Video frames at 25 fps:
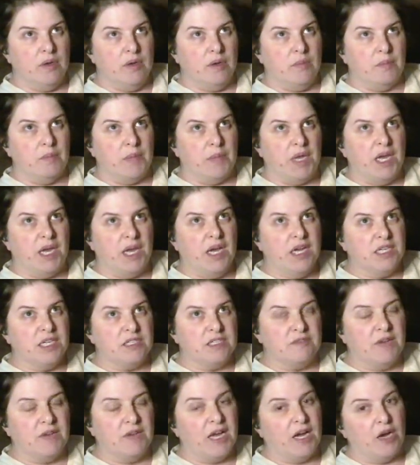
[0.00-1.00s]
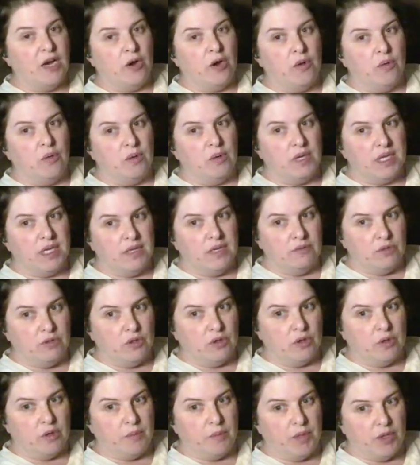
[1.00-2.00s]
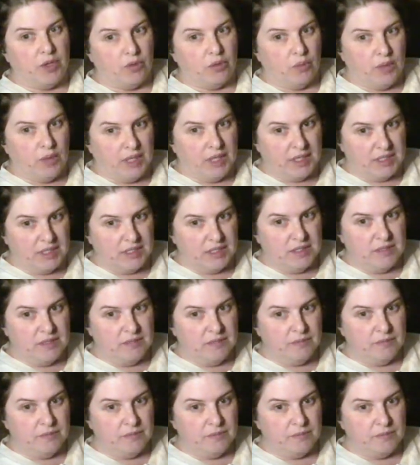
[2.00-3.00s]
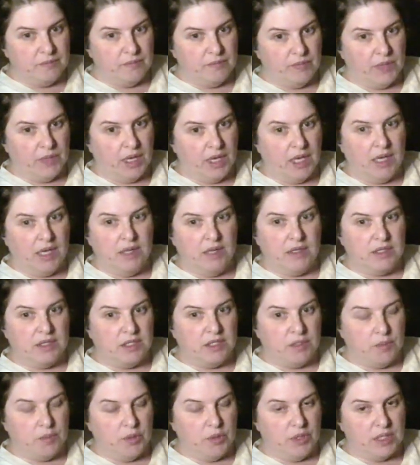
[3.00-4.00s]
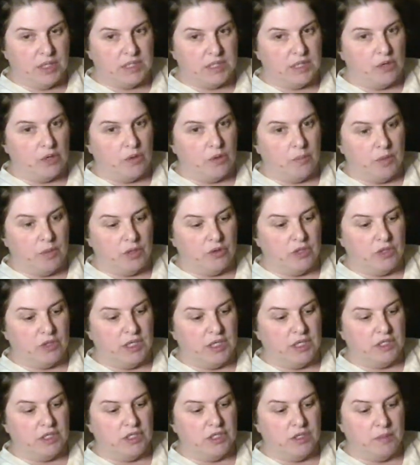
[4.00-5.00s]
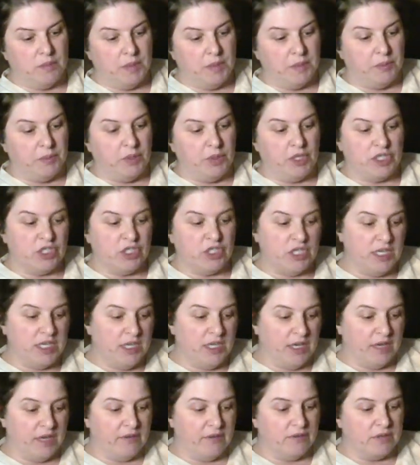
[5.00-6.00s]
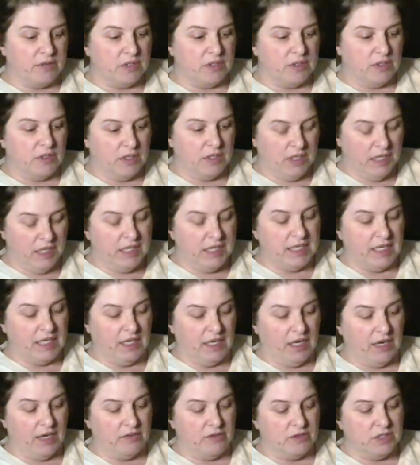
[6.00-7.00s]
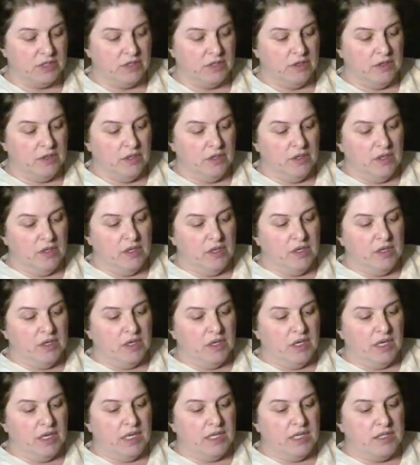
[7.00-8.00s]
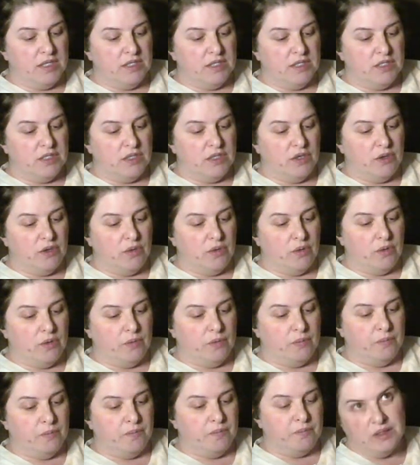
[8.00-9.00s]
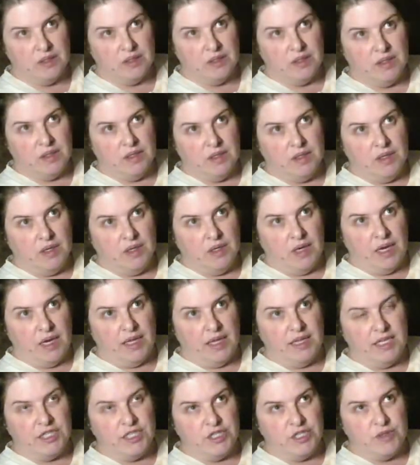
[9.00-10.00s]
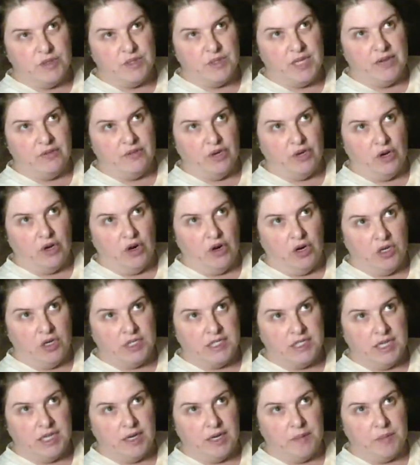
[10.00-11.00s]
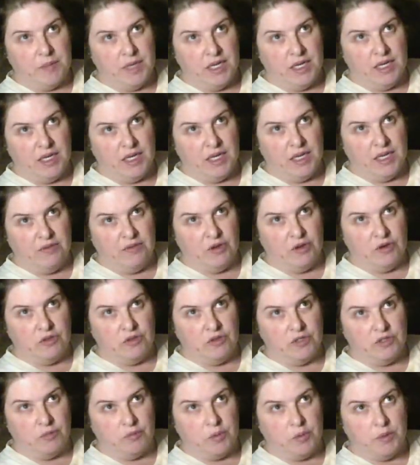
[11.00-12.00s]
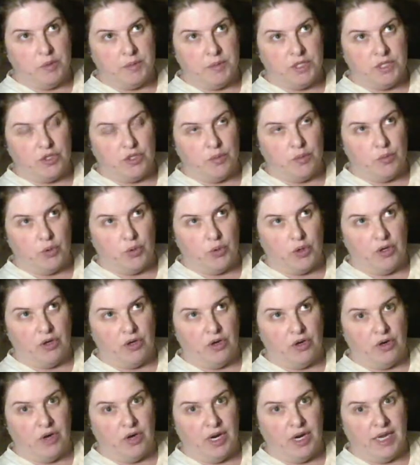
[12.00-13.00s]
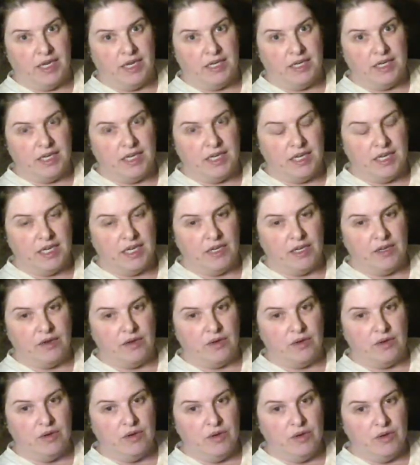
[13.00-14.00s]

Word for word: because of how evil her mother was and the terrible things that her mother did to the people that she loved, Lydia loved. And so I think she was having a hard time giving herself permission to mourn her. And Negan